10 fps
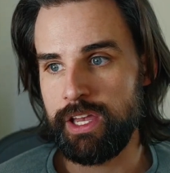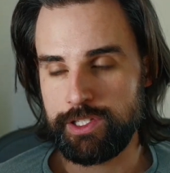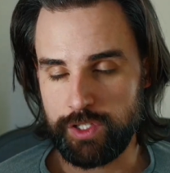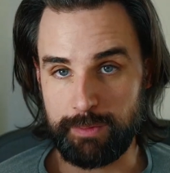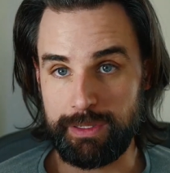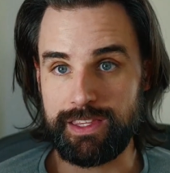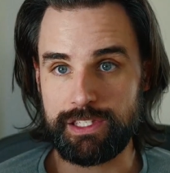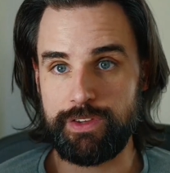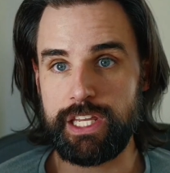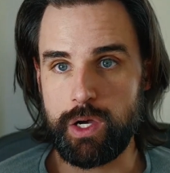So at the beginning of this
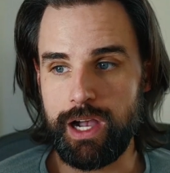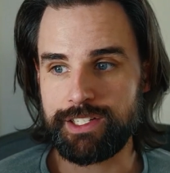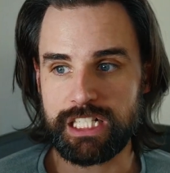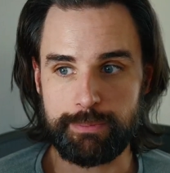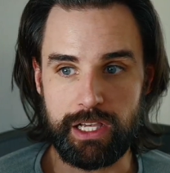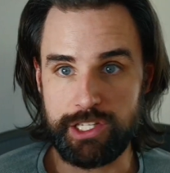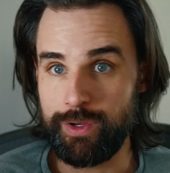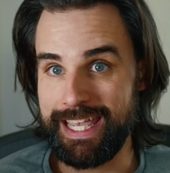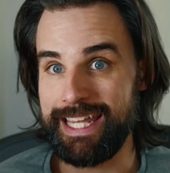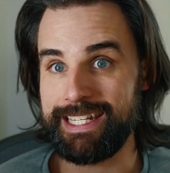video, I talked about, you know,
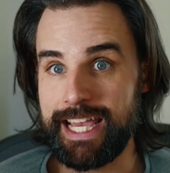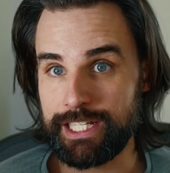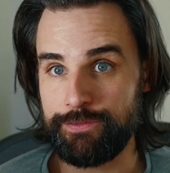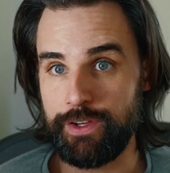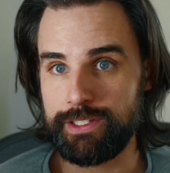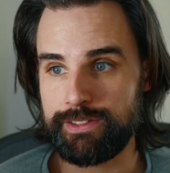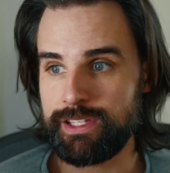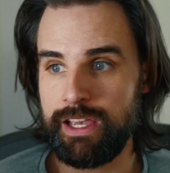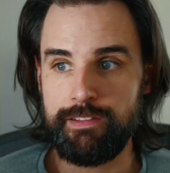index funds,